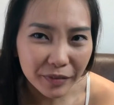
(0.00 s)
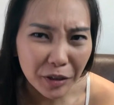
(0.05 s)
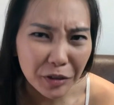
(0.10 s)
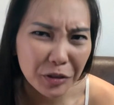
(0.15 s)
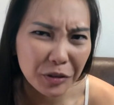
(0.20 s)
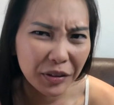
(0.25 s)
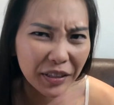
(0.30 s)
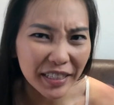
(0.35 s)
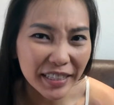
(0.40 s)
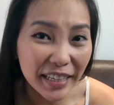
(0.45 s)

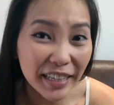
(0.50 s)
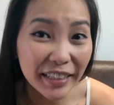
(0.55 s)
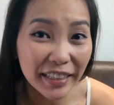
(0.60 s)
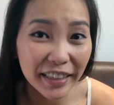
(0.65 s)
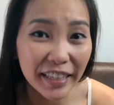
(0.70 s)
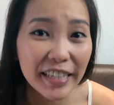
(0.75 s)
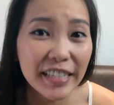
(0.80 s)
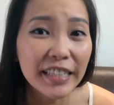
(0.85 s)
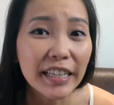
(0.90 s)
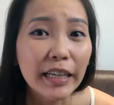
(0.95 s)
So these are the
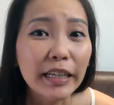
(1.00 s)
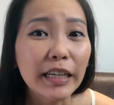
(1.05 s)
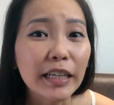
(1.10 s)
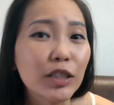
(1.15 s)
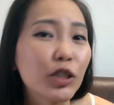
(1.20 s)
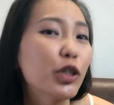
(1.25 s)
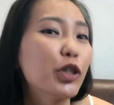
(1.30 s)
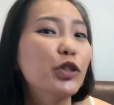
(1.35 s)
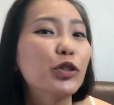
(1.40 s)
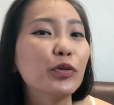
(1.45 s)
things that I
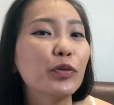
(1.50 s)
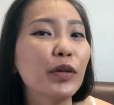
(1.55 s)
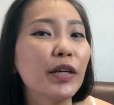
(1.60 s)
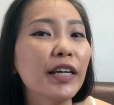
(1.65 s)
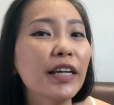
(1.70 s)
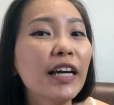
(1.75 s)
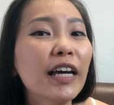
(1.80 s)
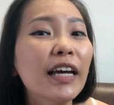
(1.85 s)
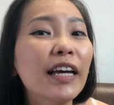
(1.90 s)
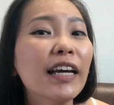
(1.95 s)
enjoy
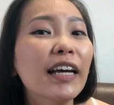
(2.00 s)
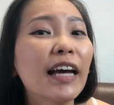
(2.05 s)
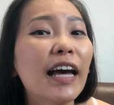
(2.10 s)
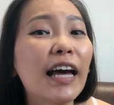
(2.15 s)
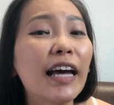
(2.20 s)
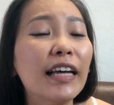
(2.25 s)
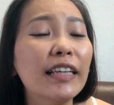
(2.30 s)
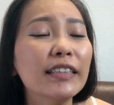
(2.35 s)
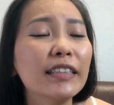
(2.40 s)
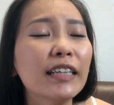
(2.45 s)
doing
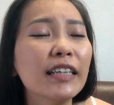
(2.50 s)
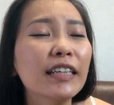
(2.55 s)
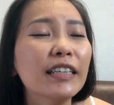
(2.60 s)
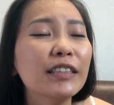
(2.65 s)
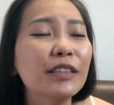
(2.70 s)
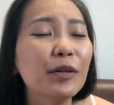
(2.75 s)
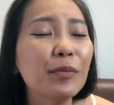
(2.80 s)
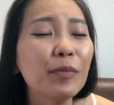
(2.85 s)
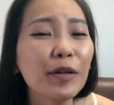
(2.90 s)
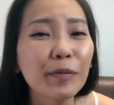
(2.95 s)
and
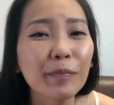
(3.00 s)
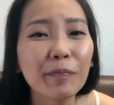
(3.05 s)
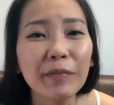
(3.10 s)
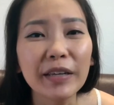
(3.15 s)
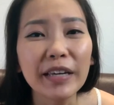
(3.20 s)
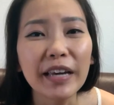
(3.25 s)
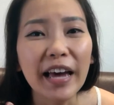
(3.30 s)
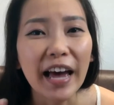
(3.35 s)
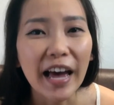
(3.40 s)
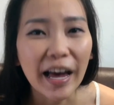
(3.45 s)
they make
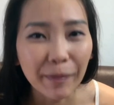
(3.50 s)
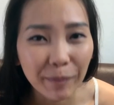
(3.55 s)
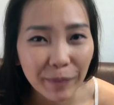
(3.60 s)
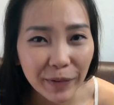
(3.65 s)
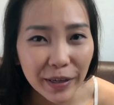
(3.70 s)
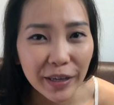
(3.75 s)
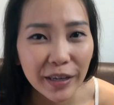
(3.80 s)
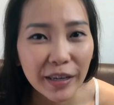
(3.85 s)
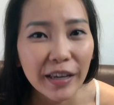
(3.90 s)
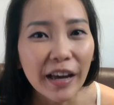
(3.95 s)
me
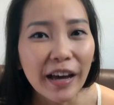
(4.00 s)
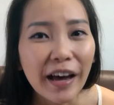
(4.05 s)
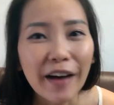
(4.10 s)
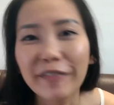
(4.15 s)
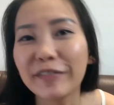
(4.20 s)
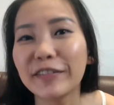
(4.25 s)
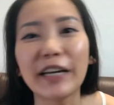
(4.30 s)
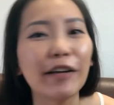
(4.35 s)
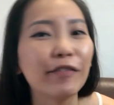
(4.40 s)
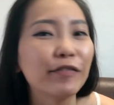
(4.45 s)
happy
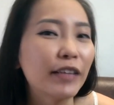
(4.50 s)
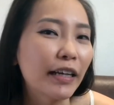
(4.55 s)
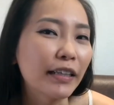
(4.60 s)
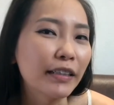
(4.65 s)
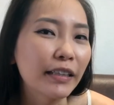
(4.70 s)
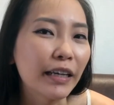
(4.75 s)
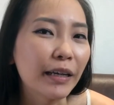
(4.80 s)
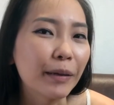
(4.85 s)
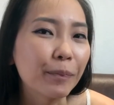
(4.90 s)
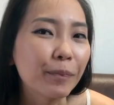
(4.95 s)
after I've
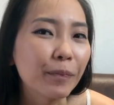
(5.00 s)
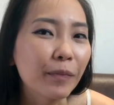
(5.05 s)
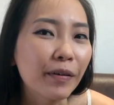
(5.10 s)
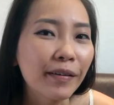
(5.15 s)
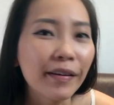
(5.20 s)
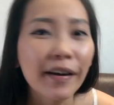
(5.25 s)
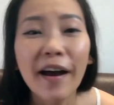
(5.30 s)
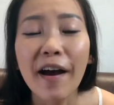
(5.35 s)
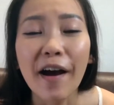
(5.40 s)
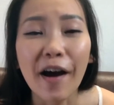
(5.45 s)
done them.
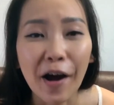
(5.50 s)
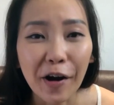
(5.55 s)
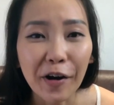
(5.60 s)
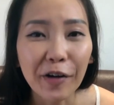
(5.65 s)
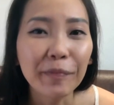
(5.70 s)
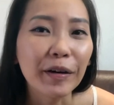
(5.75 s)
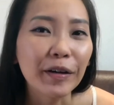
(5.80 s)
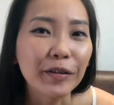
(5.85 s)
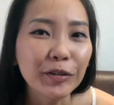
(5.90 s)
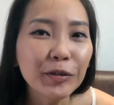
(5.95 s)
How
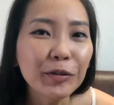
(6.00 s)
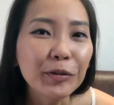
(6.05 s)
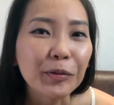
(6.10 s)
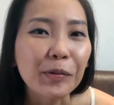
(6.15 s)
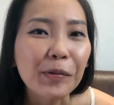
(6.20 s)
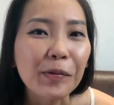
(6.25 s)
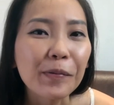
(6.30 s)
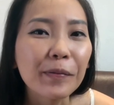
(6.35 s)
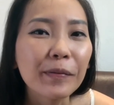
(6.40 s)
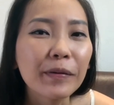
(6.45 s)
about you?
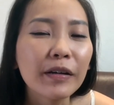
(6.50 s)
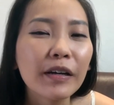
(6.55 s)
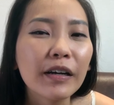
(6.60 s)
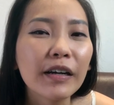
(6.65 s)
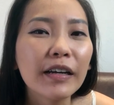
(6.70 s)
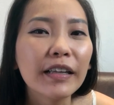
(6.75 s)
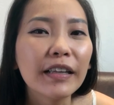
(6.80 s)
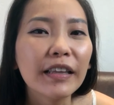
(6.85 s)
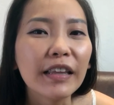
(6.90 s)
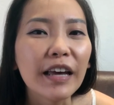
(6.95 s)

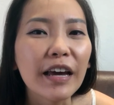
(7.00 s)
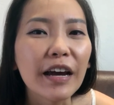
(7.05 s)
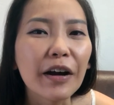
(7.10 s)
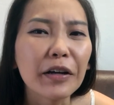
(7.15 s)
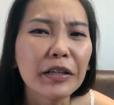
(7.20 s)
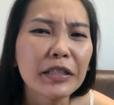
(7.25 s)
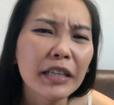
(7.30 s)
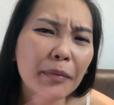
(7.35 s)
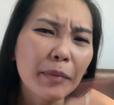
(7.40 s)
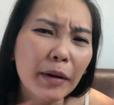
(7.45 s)
There
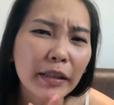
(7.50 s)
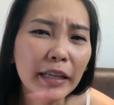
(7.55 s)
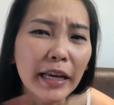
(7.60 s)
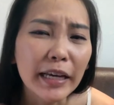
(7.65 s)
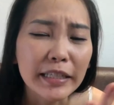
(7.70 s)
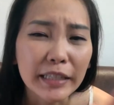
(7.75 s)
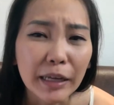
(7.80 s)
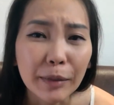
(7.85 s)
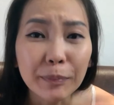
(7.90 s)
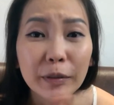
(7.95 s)
are some other
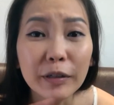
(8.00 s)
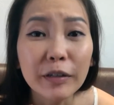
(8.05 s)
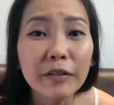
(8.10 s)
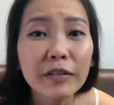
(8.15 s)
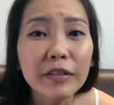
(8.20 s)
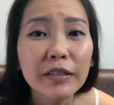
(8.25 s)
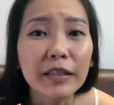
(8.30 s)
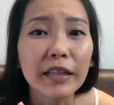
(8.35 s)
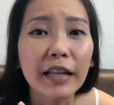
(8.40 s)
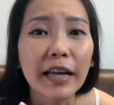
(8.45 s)

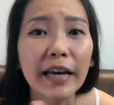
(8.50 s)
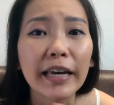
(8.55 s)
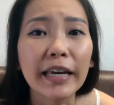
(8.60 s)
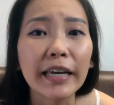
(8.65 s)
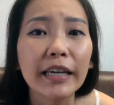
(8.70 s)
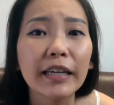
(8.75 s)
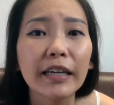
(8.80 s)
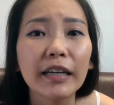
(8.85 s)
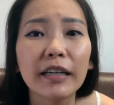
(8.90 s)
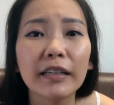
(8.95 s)
examples
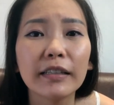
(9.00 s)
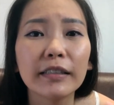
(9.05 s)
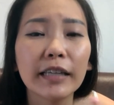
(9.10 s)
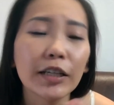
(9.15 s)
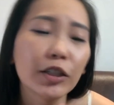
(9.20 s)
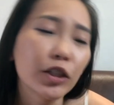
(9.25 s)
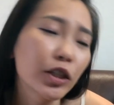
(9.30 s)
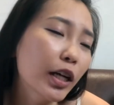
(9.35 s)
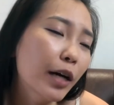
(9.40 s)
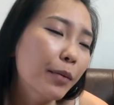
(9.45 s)
like
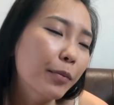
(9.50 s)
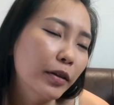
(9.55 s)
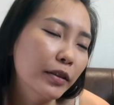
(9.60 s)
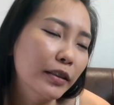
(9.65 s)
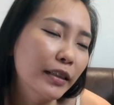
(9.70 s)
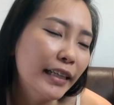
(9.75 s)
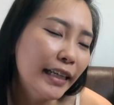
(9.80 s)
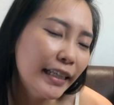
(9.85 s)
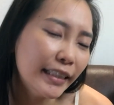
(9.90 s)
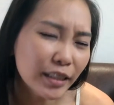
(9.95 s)
catching up on
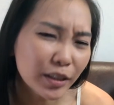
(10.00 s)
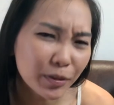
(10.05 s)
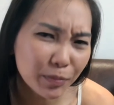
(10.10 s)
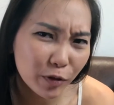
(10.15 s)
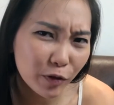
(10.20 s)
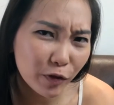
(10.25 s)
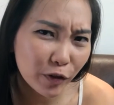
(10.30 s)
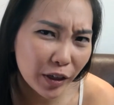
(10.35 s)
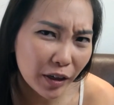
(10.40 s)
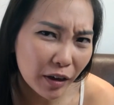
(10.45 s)
the latest
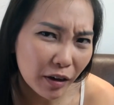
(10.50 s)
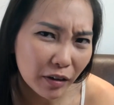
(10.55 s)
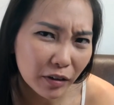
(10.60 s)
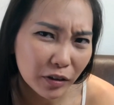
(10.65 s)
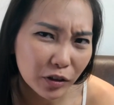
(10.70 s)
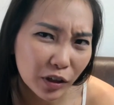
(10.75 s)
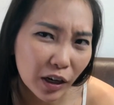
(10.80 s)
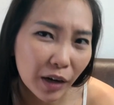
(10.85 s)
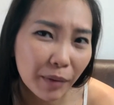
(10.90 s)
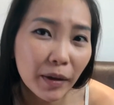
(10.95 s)
movie or
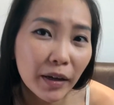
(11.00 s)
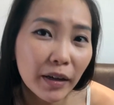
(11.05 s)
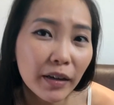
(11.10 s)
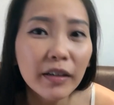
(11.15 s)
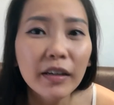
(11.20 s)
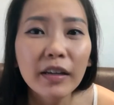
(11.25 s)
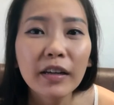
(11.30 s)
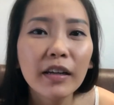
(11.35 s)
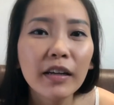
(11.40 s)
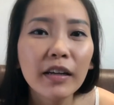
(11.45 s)
drama,